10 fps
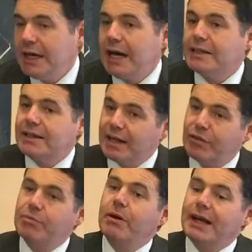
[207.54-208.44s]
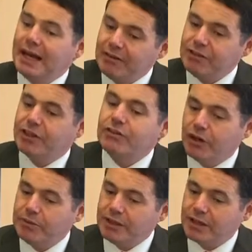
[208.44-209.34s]
And that's why having a
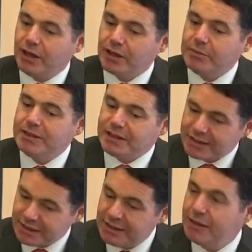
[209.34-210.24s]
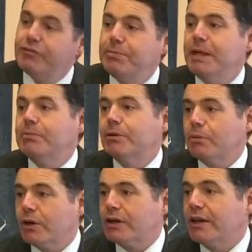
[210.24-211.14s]
growing economy that can give people
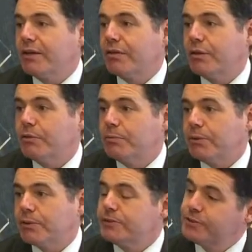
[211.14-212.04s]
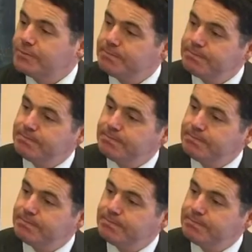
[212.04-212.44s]
work is so important.